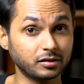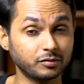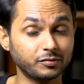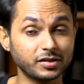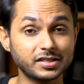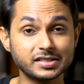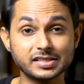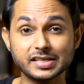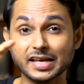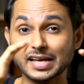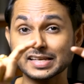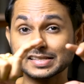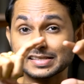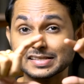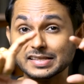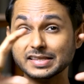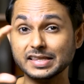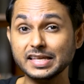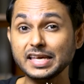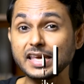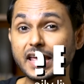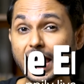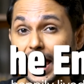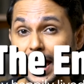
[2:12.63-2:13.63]
which says
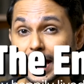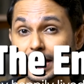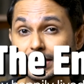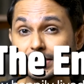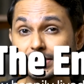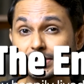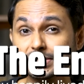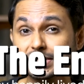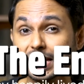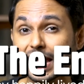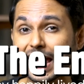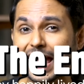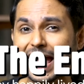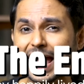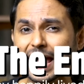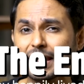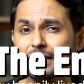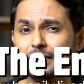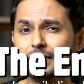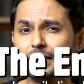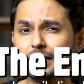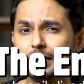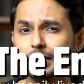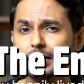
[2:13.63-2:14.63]
the end
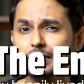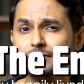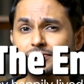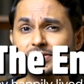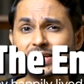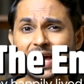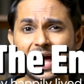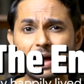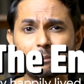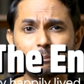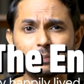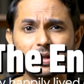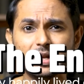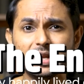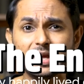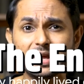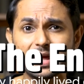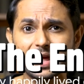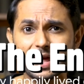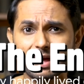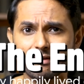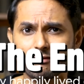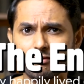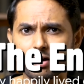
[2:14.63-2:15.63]
and they lived
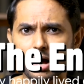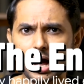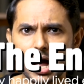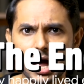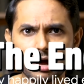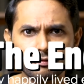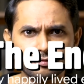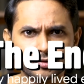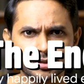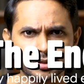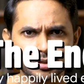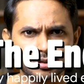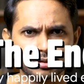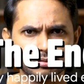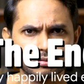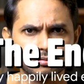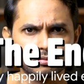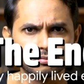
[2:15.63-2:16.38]
happily ever after?